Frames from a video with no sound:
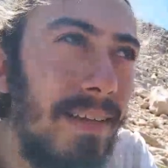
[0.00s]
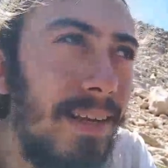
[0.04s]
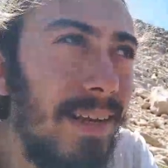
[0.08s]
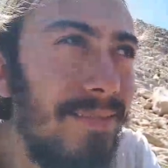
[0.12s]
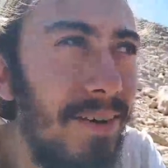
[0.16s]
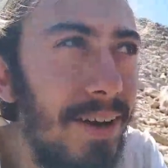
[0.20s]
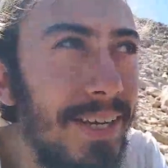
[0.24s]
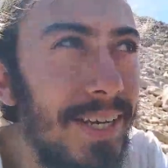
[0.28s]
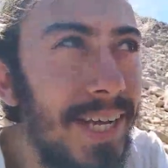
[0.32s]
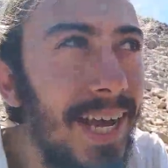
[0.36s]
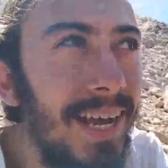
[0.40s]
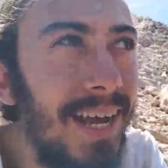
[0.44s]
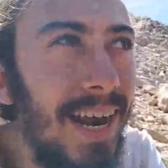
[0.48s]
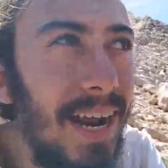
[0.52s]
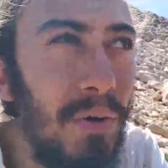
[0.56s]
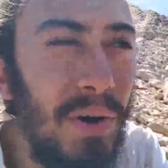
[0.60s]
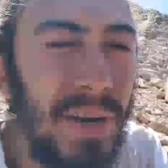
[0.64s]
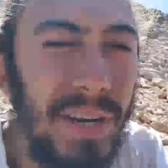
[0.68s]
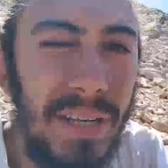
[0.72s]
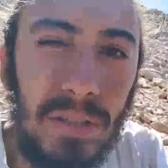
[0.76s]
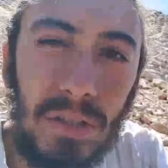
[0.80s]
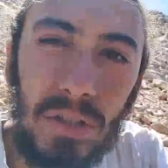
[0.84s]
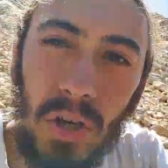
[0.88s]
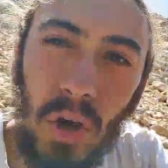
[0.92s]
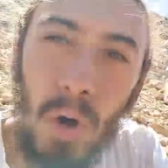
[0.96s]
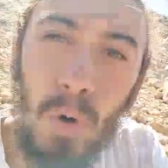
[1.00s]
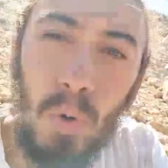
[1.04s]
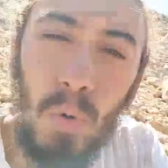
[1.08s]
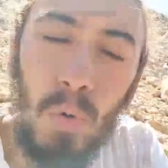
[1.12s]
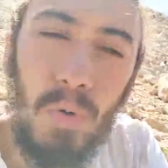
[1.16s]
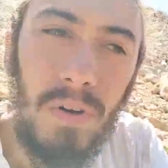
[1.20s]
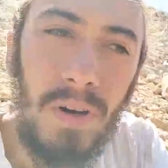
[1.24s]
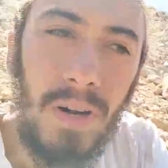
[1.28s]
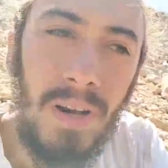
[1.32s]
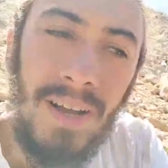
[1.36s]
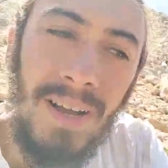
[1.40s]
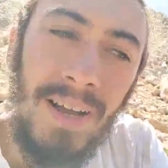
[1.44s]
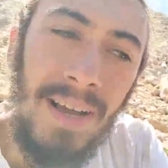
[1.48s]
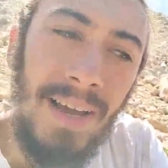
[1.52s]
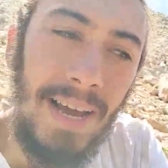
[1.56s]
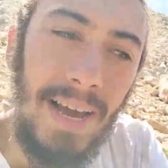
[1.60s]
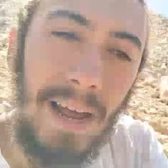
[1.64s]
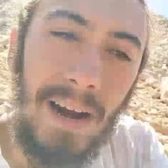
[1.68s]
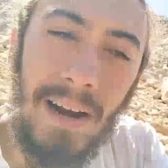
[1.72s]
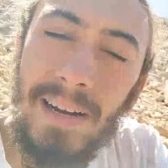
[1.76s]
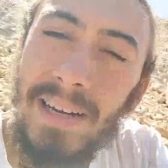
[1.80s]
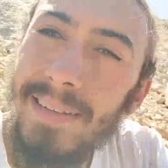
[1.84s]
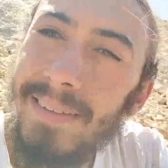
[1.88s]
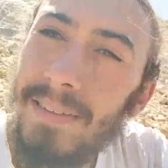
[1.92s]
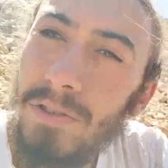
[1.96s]
If I get out and it's cold and
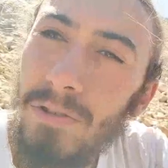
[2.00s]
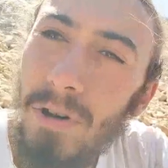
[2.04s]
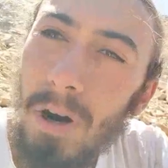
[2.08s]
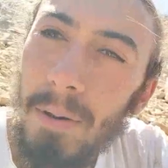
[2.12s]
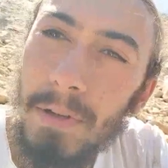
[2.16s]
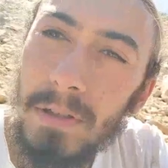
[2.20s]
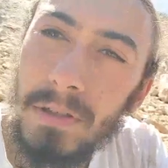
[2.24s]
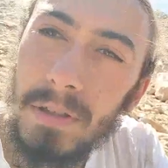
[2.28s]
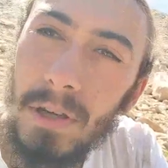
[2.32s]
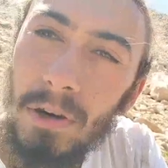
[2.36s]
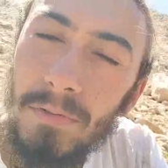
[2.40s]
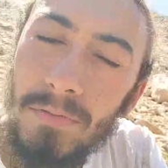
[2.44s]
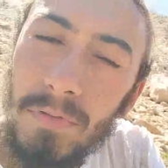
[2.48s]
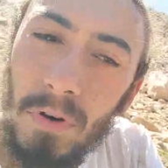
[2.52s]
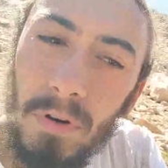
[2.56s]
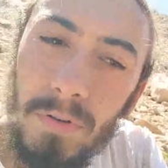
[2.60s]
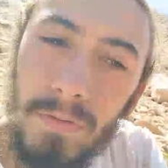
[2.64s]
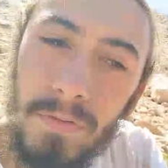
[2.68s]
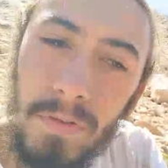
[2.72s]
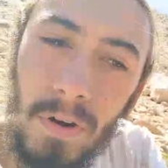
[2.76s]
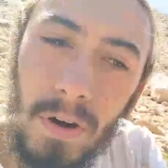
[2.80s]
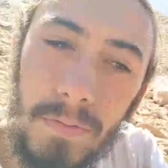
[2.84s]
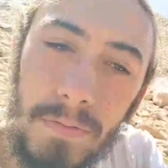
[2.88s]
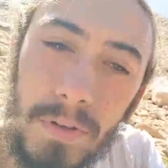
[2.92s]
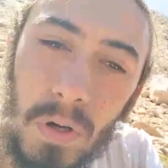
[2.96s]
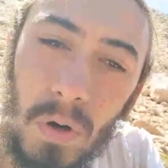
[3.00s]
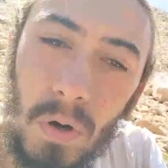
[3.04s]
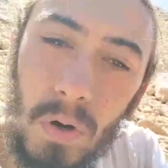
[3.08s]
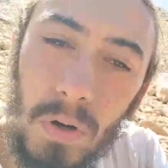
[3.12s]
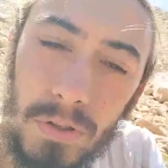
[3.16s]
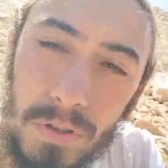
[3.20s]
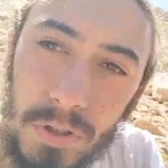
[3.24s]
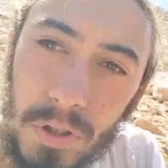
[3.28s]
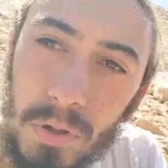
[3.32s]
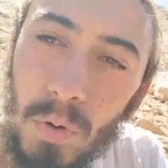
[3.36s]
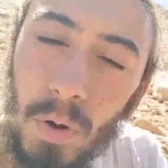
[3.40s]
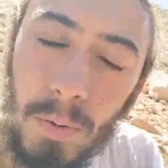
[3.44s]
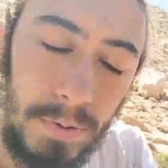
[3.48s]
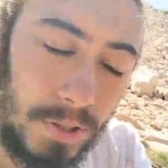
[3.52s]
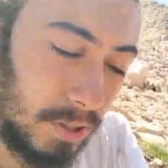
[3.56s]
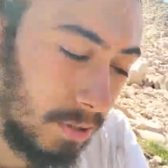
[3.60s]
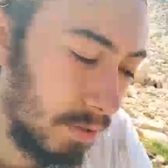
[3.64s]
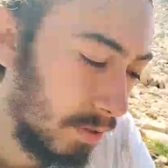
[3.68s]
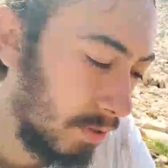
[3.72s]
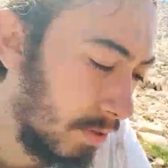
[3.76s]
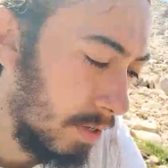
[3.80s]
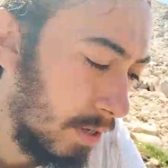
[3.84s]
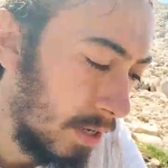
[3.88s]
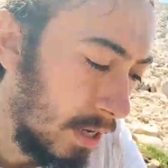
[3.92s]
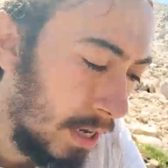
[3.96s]
I need to dry myself off, I've got two options.